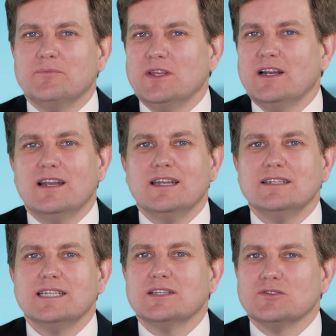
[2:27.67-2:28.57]
bid on it
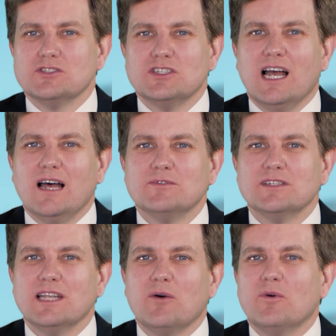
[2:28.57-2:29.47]
and take those jobs
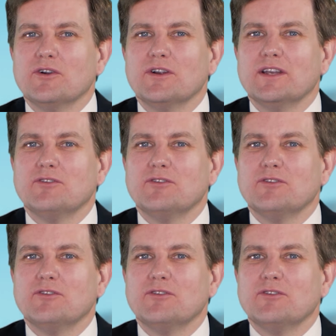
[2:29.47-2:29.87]
and not wondering